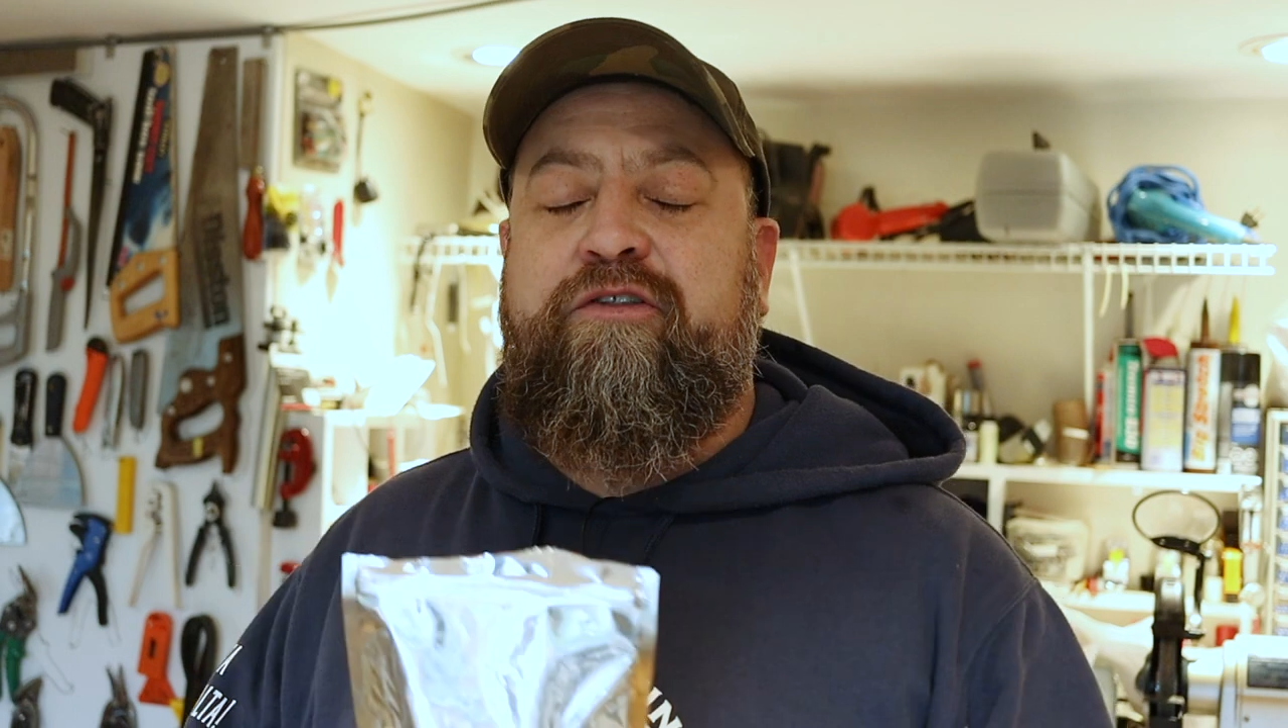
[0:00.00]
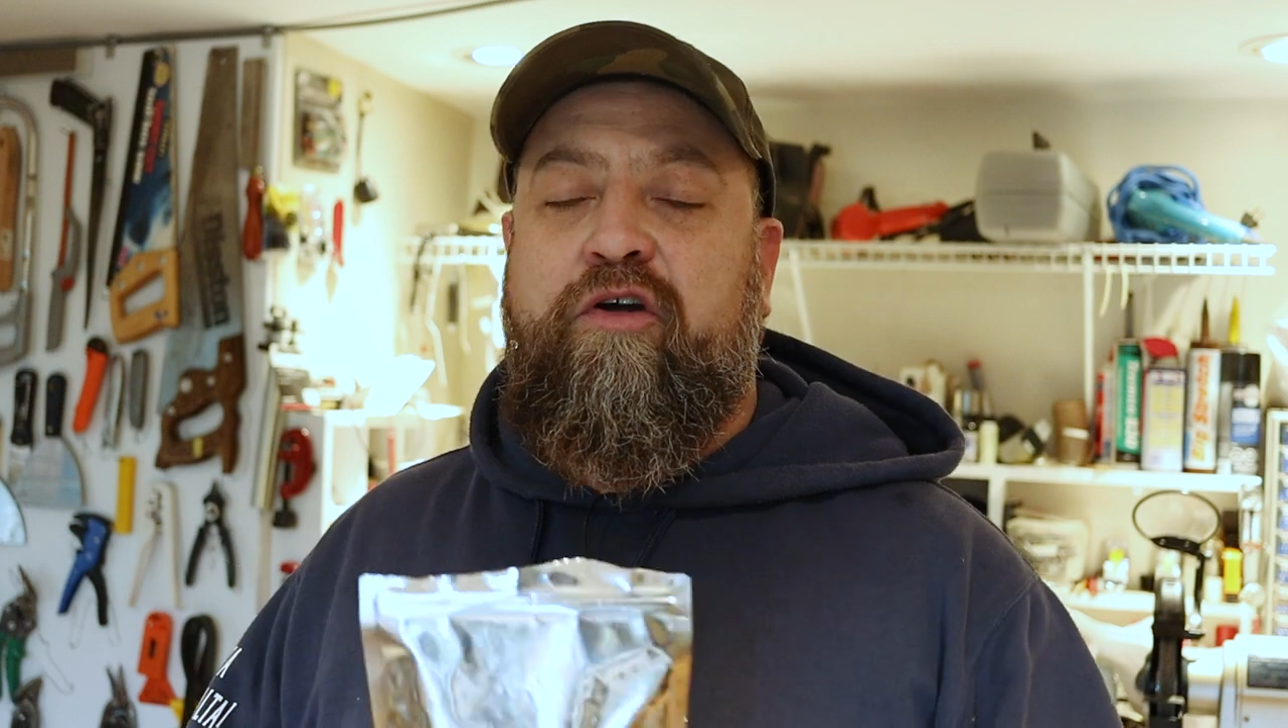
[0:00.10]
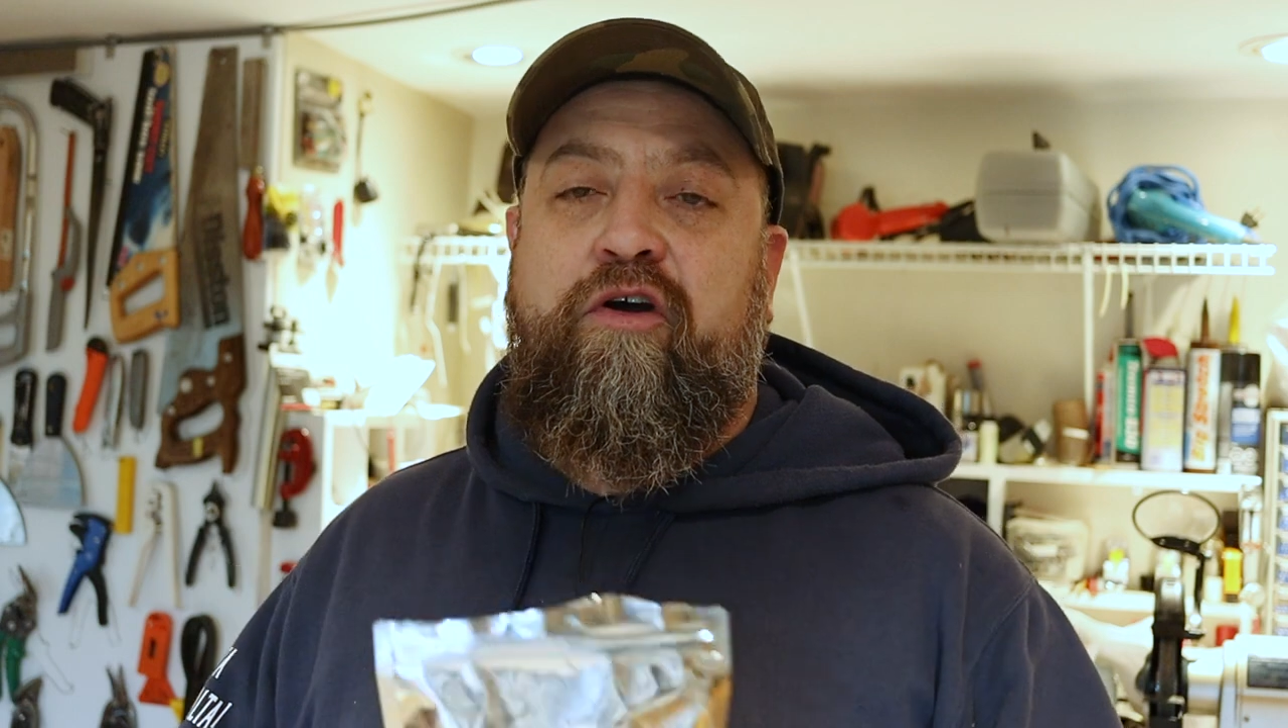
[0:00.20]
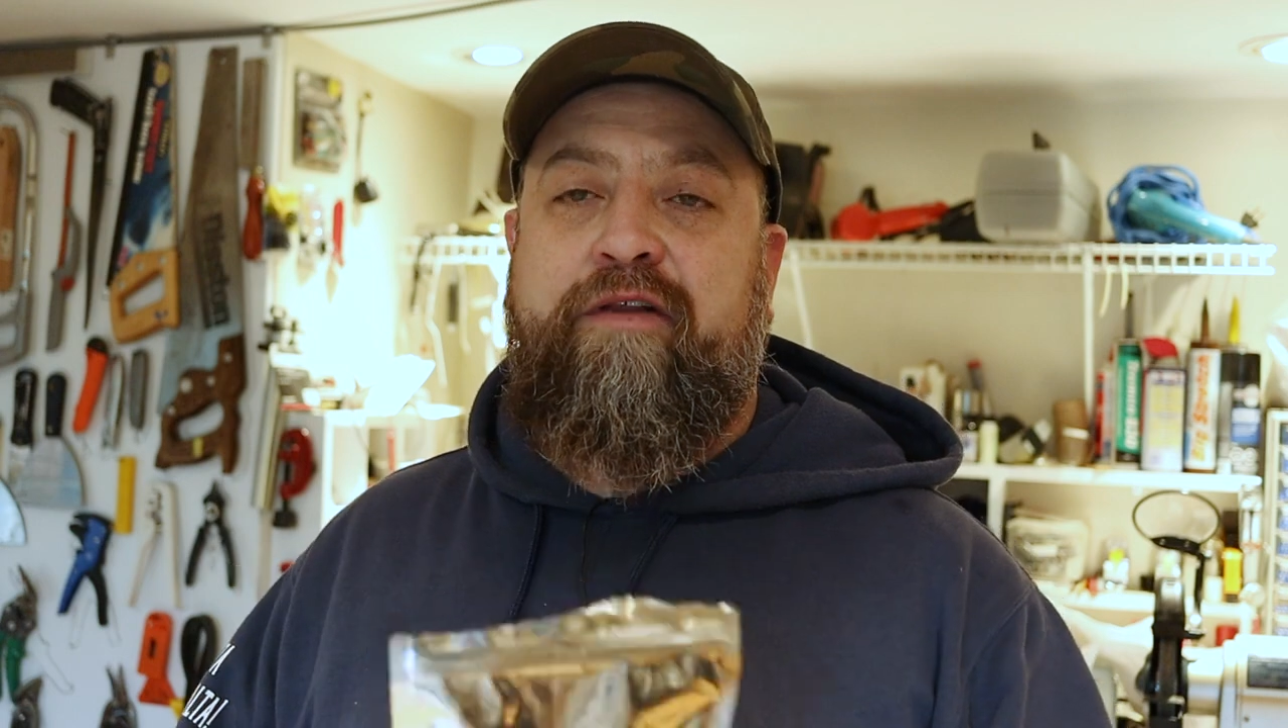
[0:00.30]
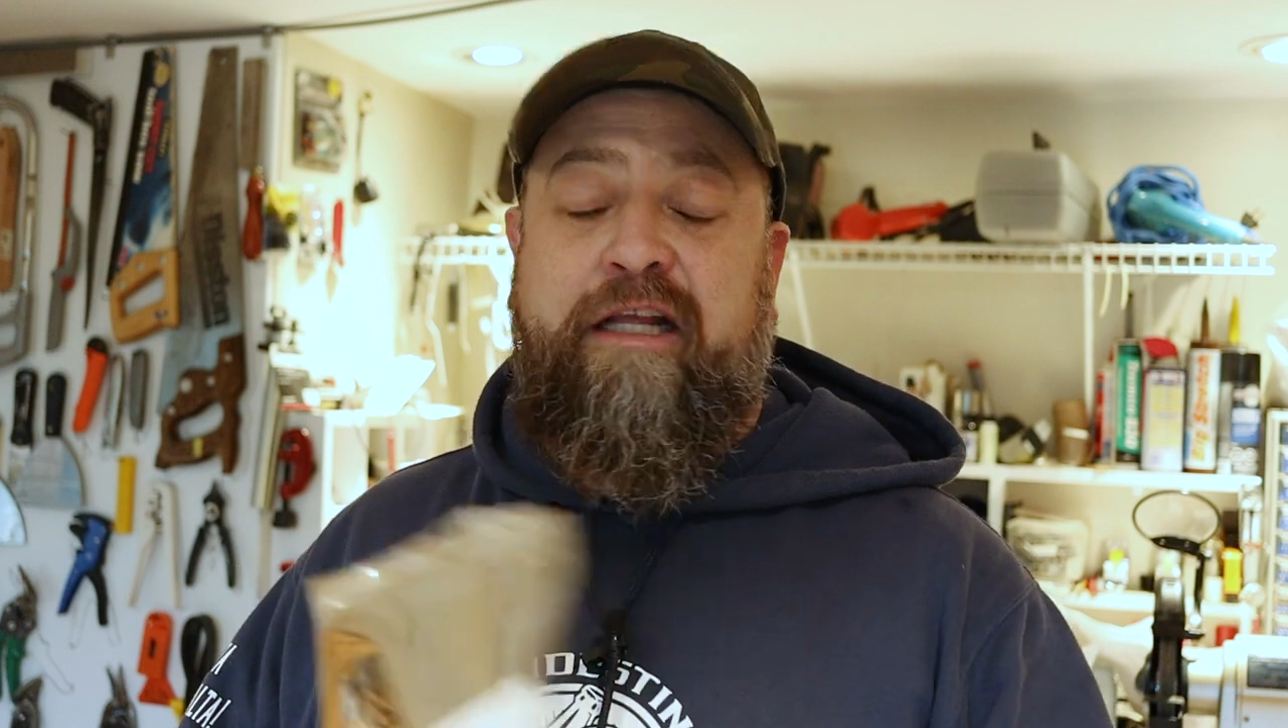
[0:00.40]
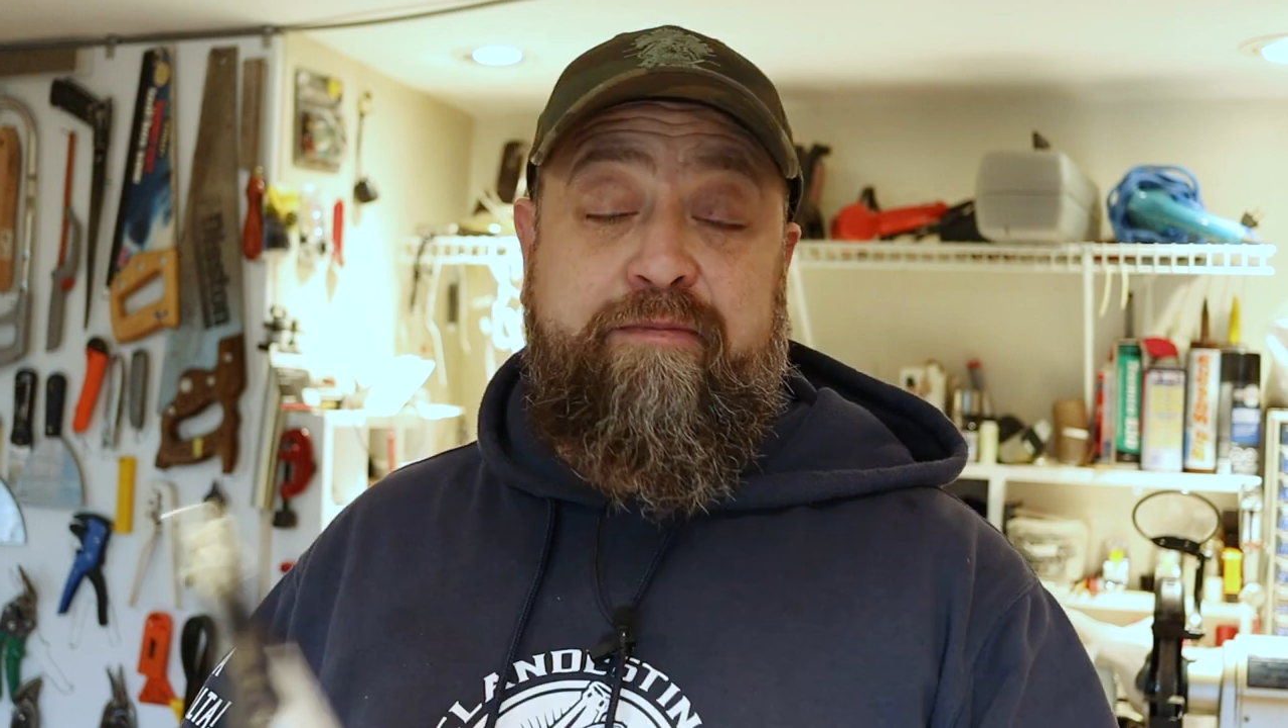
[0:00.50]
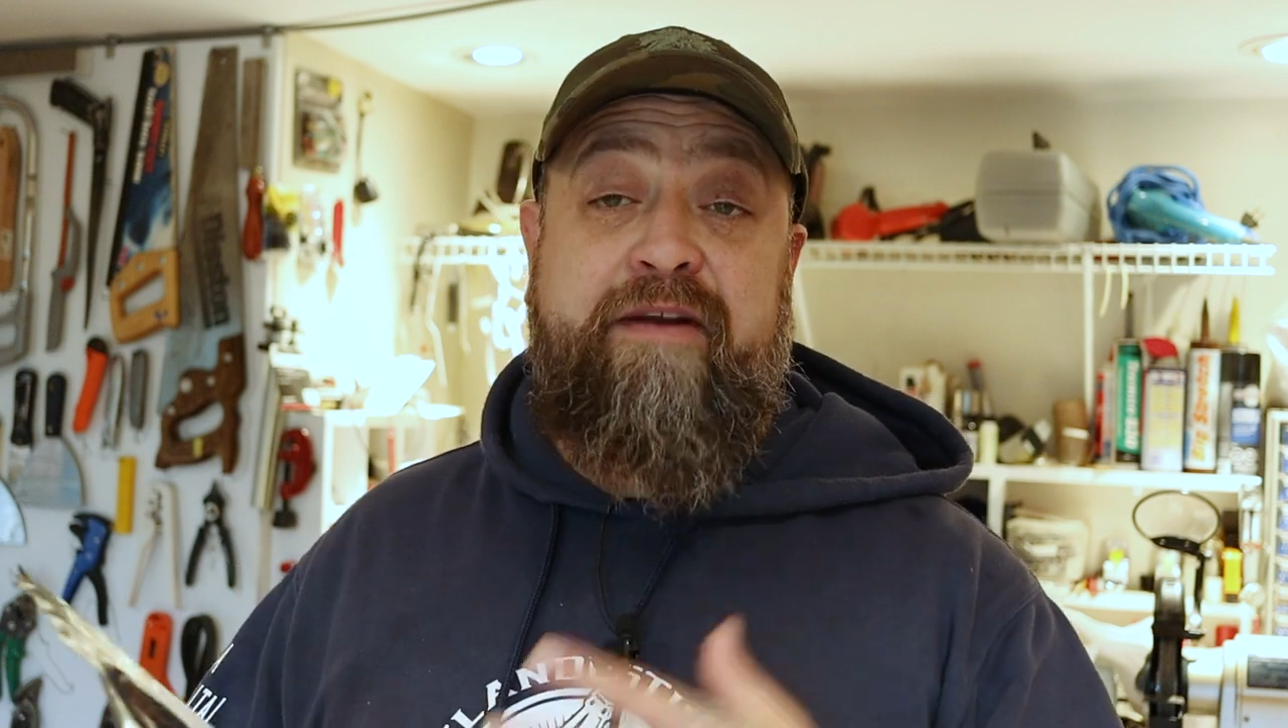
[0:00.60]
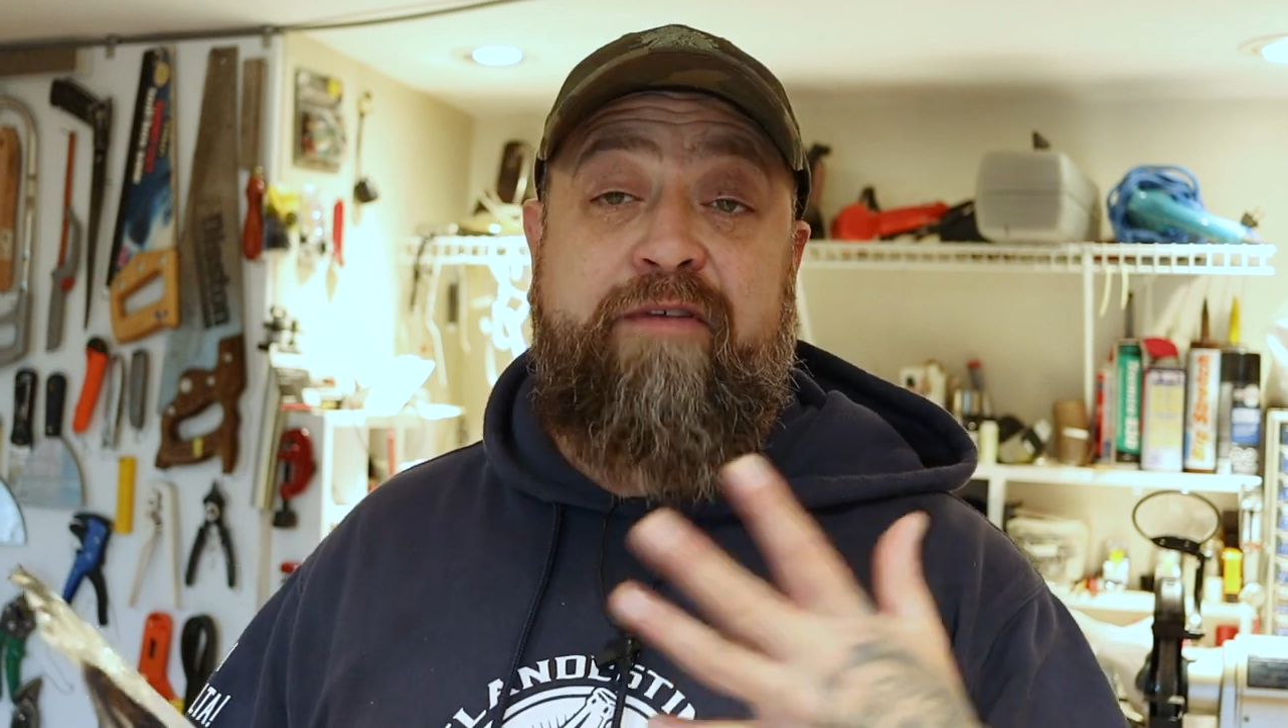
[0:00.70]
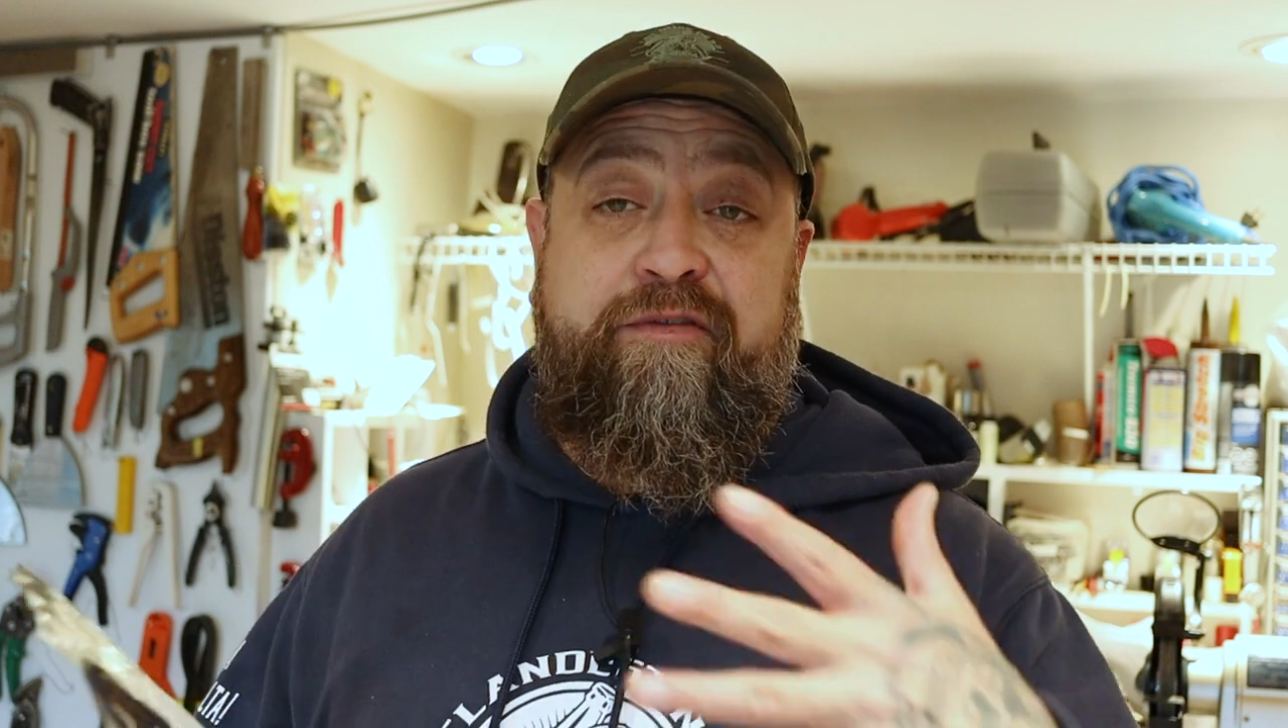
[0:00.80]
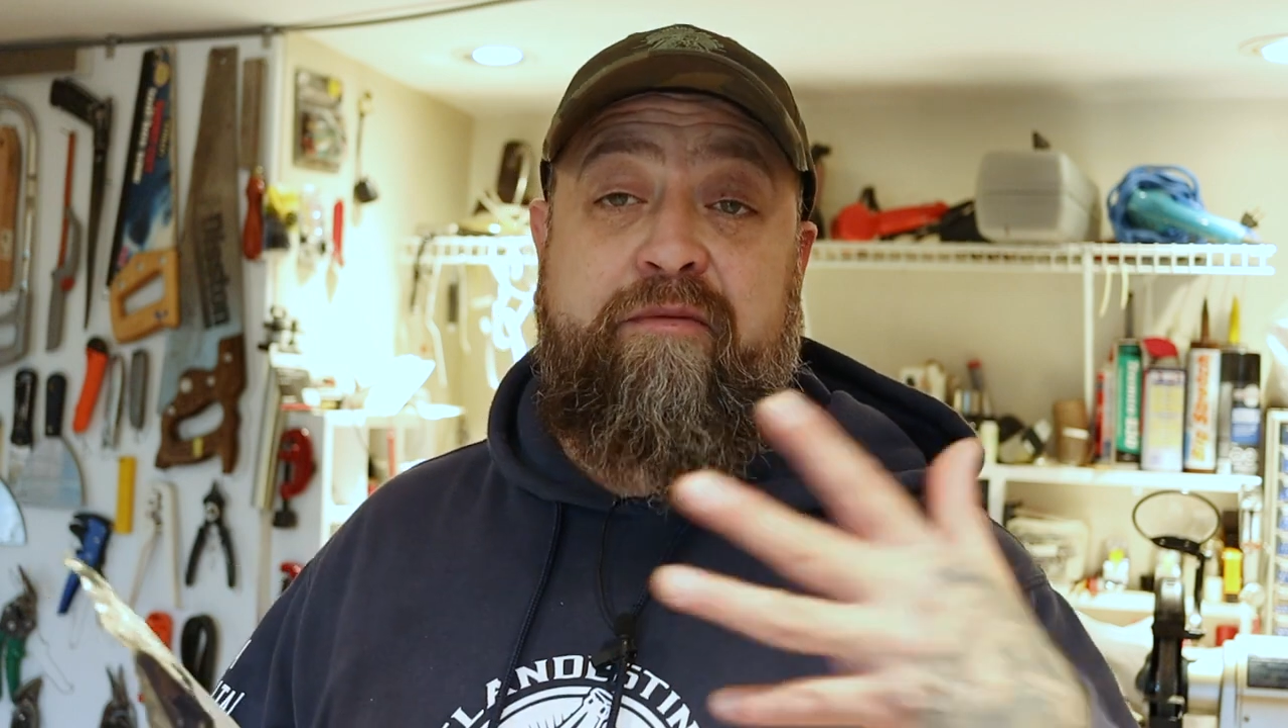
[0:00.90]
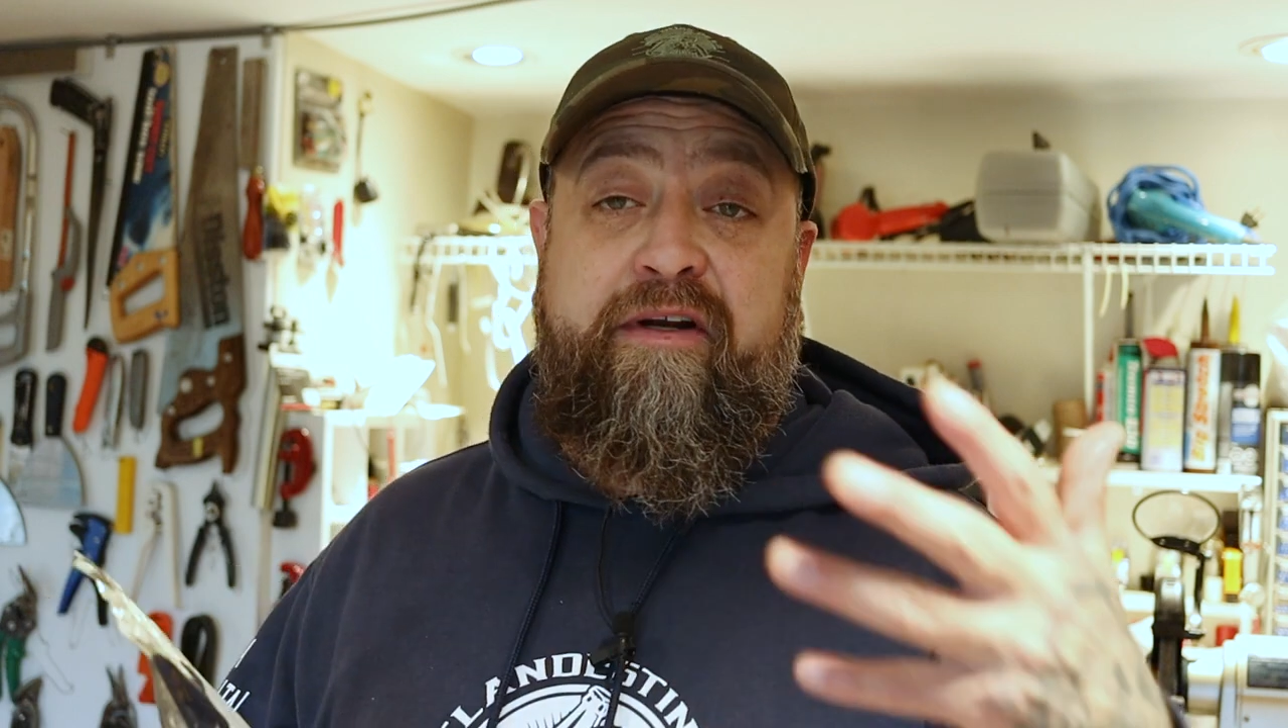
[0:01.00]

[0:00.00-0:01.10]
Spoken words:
So that's been 15